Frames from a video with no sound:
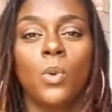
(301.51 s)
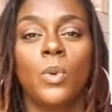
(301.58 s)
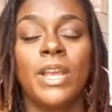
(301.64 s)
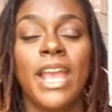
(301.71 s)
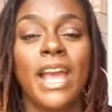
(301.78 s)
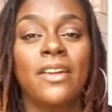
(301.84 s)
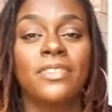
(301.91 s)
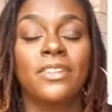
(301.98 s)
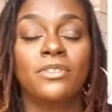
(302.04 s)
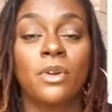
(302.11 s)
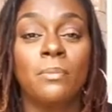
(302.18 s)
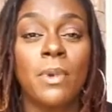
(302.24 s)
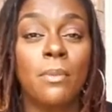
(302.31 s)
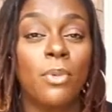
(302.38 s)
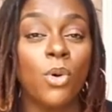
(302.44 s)
We have to
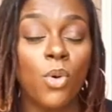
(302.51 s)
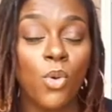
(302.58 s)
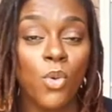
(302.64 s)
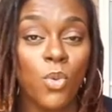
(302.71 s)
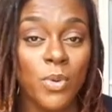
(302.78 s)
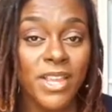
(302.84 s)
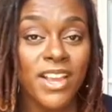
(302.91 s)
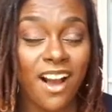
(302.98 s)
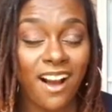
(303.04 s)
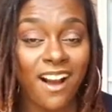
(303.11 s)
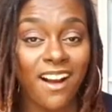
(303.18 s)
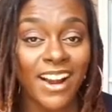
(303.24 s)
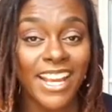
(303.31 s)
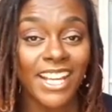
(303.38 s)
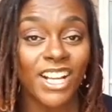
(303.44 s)
remember who we
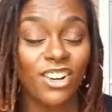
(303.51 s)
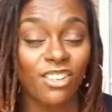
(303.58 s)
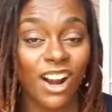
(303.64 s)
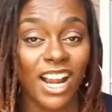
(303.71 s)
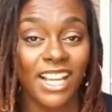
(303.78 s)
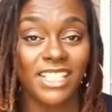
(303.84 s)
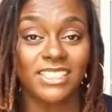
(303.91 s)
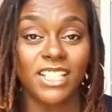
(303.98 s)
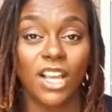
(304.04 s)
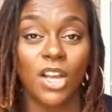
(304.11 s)
are in Christ.